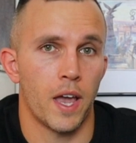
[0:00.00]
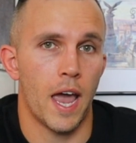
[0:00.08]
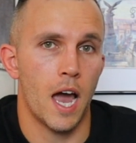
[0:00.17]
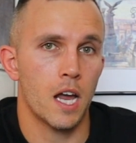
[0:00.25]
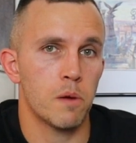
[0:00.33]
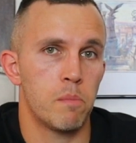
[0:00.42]

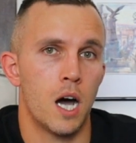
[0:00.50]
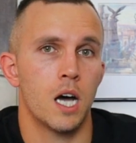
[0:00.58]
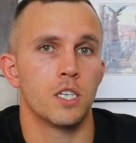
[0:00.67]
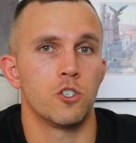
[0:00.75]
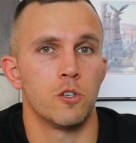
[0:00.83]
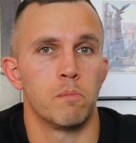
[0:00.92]
how to
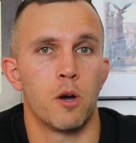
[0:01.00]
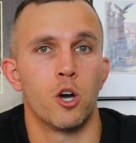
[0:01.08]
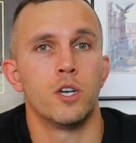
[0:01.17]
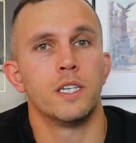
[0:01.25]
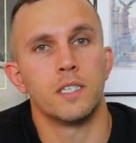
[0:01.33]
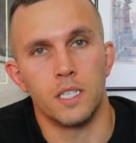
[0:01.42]
pass your
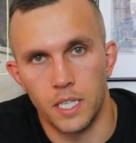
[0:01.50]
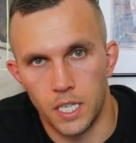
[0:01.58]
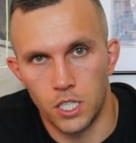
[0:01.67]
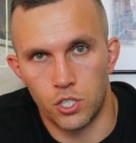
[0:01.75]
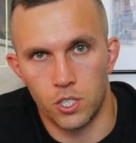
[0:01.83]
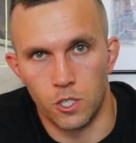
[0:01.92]
opponent's
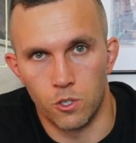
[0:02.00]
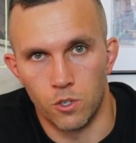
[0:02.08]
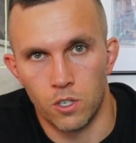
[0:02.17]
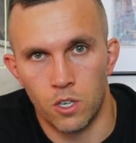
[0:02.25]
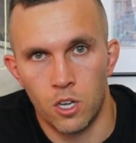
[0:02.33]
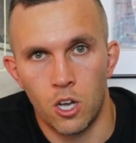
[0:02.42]
knee
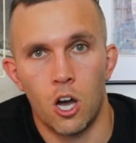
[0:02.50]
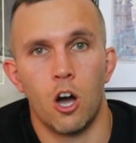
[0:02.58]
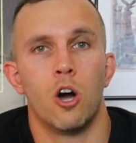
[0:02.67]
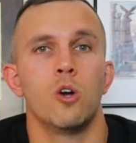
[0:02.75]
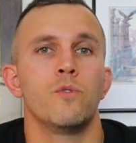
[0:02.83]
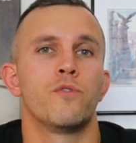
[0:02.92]
shield.
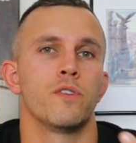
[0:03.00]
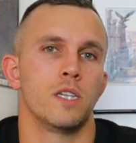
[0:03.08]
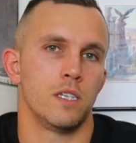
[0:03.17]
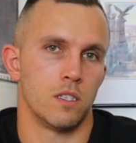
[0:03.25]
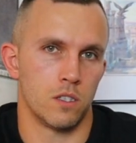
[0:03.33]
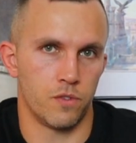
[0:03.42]

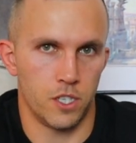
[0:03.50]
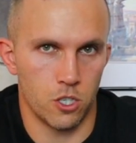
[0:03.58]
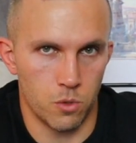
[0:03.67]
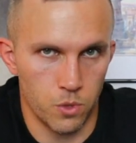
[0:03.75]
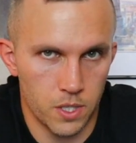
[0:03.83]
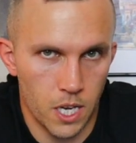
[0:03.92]
Hopefully this
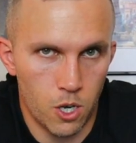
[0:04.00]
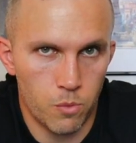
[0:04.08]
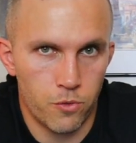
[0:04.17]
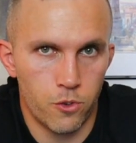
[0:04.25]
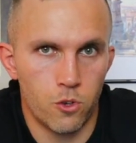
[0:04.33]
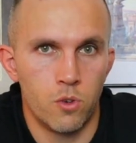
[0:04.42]
video was
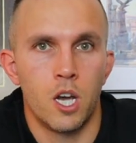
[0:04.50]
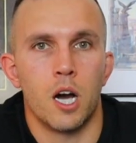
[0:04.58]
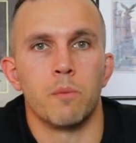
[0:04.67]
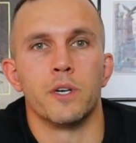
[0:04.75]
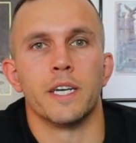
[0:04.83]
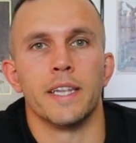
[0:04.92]
helpful.
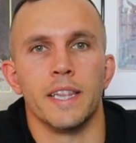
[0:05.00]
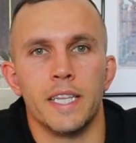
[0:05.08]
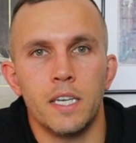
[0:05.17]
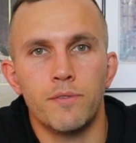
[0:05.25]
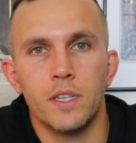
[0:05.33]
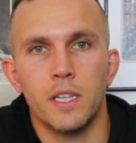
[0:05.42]
I'm going to
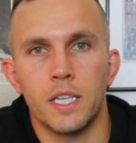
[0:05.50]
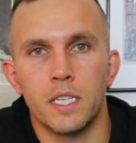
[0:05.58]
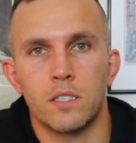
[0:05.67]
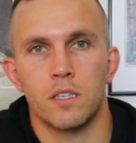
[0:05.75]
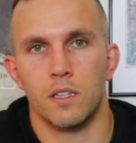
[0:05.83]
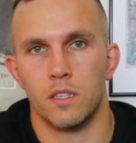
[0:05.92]
leave the
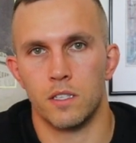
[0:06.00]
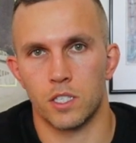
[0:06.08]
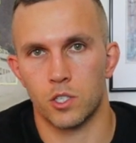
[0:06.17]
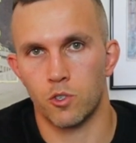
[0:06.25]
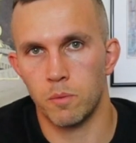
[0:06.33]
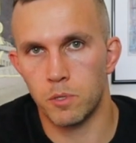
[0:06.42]
links in the
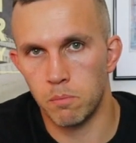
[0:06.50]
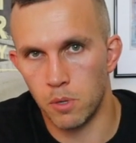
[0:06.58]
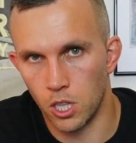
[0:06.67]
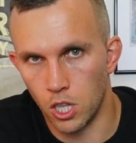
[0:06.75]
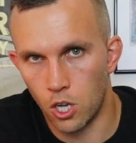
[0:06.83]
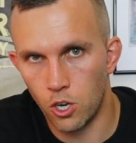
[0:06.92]
description
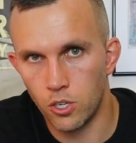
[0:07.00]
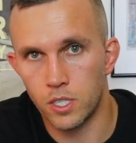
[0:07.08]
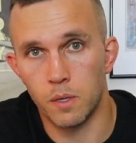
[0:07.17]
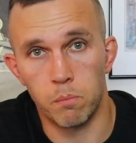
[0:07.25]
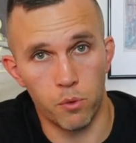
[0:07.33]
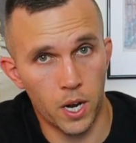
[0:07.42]
below
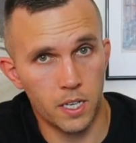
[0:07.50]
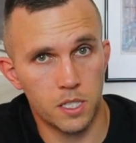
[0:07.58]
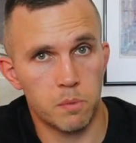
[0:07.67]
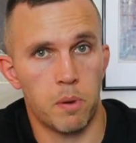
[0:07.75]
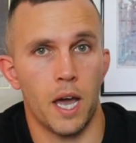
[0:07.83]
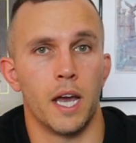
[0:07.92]
to
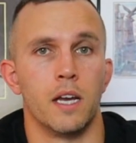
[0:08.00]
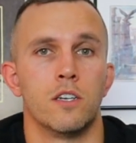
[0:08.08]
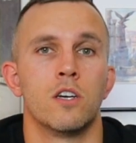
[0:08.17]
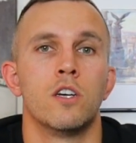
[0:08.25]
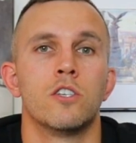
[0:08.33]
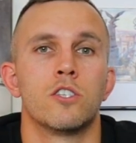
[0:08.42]
Brennan's page.
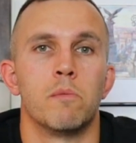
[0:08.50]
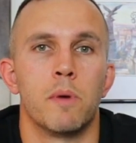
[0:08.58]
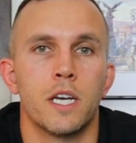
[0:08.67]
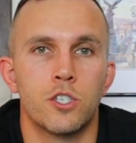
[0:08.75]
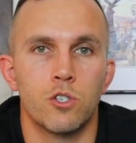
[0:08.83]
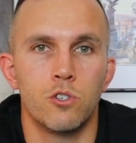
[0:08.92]
So
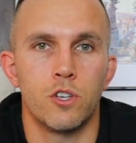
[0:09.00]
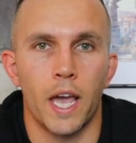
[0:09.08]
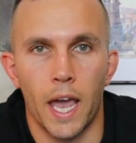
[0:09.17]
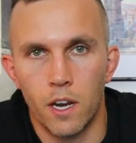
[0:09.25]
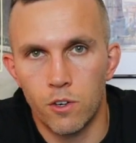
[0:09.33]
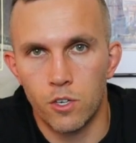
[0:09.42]
make sure you
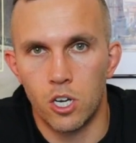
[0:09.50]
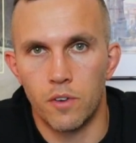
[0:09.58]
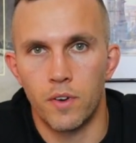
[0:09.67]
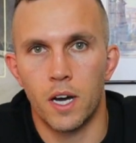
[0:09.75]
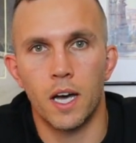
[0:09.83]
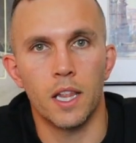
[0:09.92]
head on
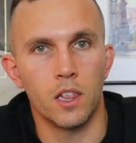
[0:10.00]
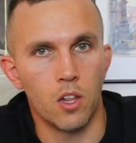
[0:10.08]
over,